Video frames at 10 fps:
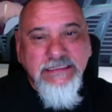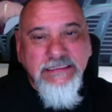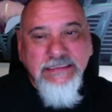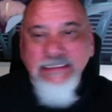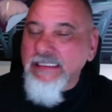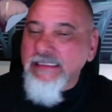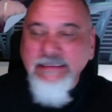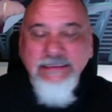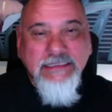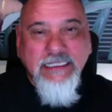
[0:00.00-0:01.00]

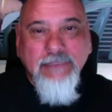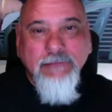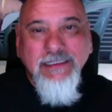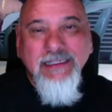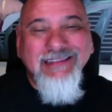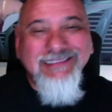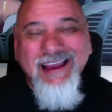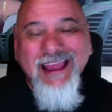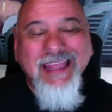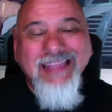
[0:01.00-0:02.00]
it's not
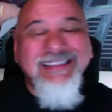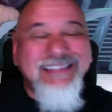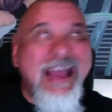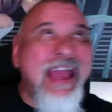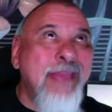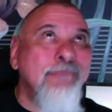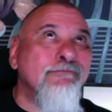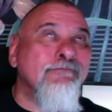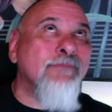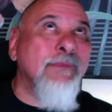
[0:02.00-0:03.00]
time. It's
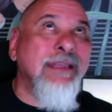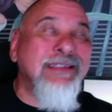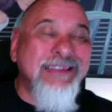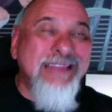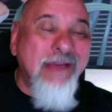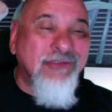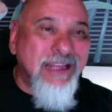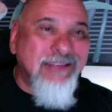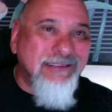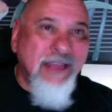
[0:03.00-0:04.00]
time. Now's
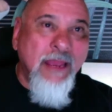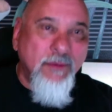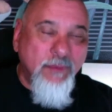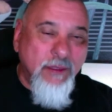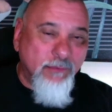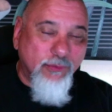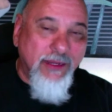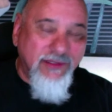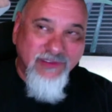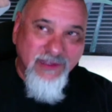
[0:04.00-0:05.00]
not the time to be
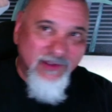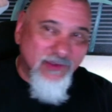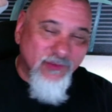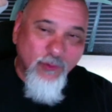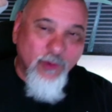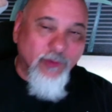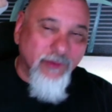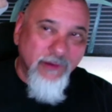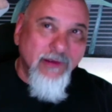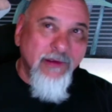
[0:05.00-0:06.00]
embraced in this world
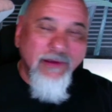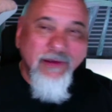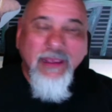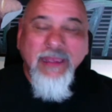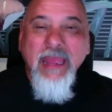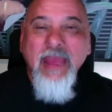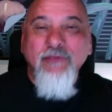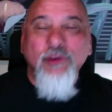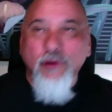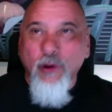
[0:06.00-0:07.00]
and have
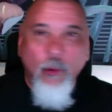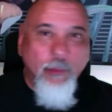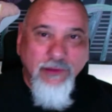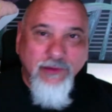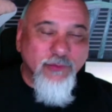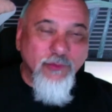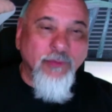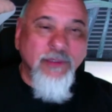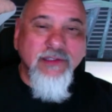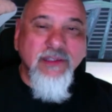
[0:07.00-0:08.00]
your hope in this world,
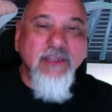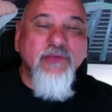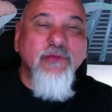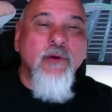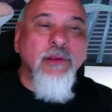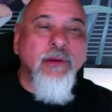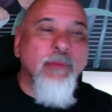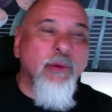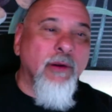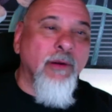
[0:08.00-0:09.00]
because it is falling
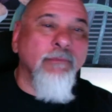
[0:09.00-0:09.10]
apart.